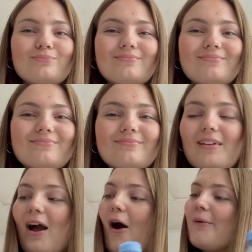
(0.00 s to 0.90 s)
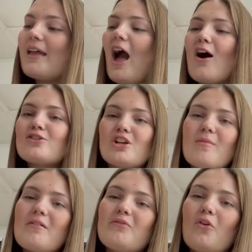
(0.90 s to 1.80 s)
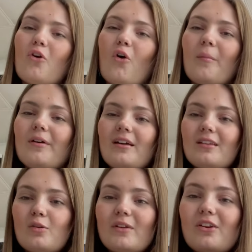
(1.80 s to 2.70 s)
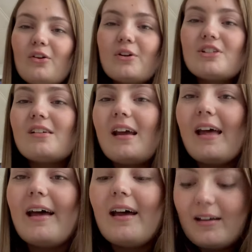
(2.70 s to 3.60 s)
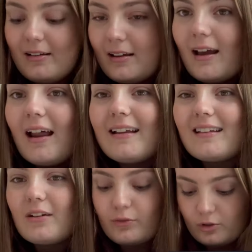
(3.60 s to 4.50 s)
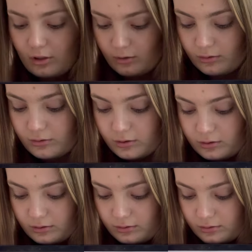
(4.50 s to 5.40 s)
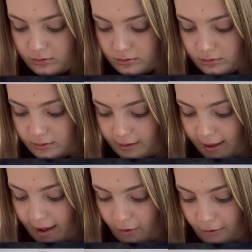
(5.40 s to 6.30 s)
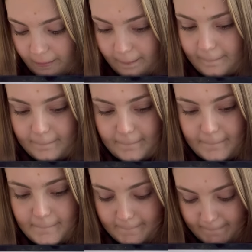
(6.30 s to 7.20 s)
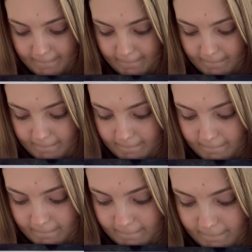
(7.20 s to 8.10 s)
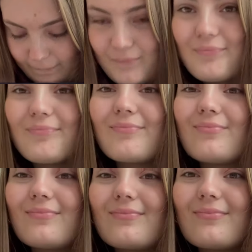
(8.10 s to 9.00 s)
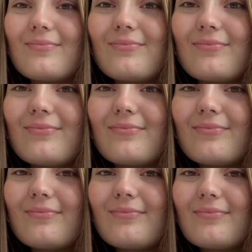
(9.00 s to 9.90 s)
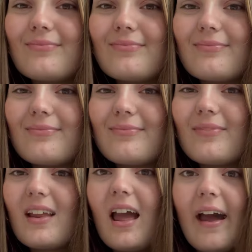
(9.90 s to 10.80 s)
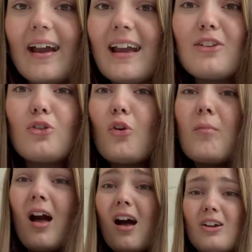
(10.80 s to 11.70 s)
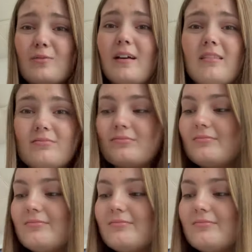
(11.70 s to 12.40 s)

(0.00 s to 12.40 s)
Show you, show some. Oh yeah, I'll show my form. So we done a questionnaire, and these are the results. Hang on. This is the biggest coffee I've never. This is why I don't do Starbucks. It's, just so it's too much, man.